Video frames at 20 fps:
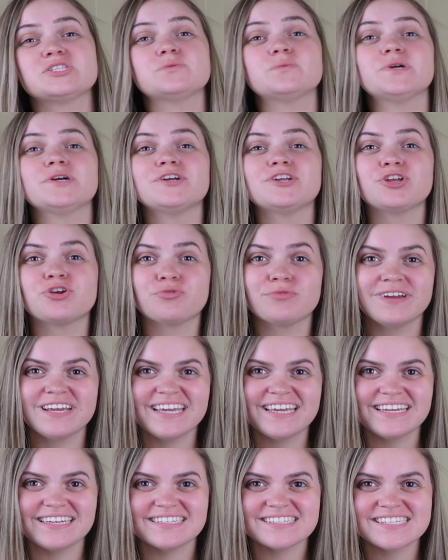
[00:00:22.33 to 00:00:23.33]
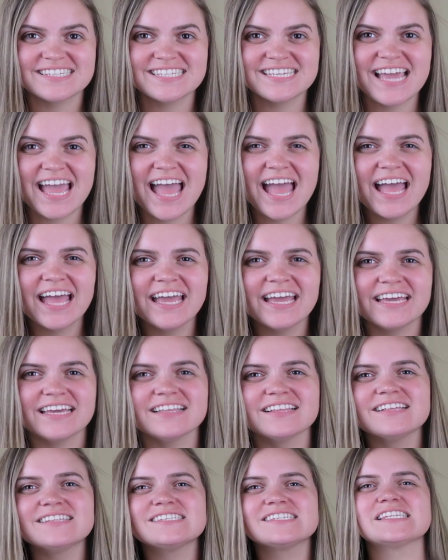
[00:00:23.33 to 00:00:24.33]
So we're in Greece, yay!
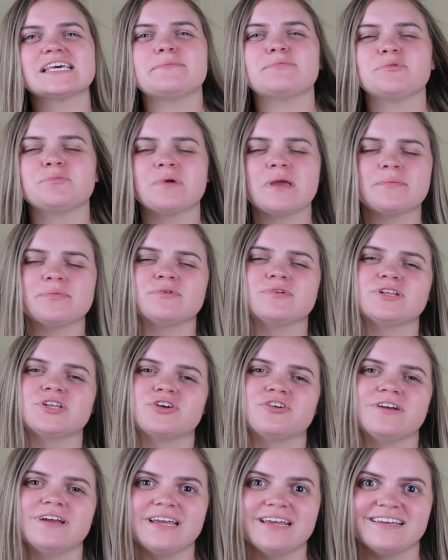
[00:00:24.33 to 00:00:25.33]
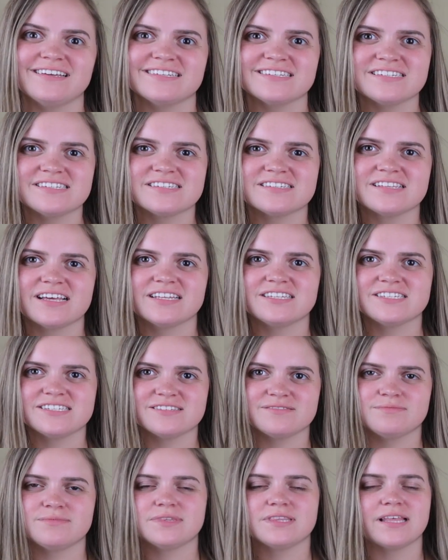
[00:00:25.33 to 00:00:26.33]
Let's sleep with people in Greece. That's
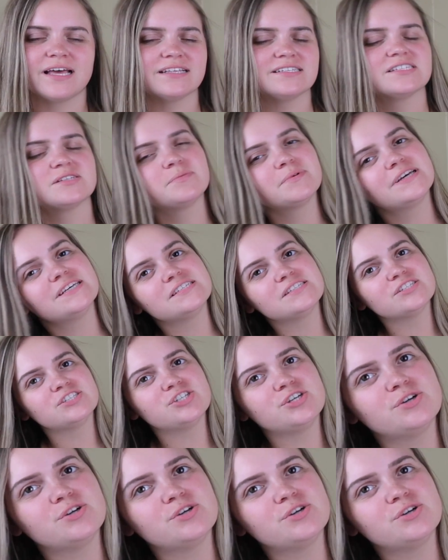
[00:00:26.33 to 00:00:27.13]
the place to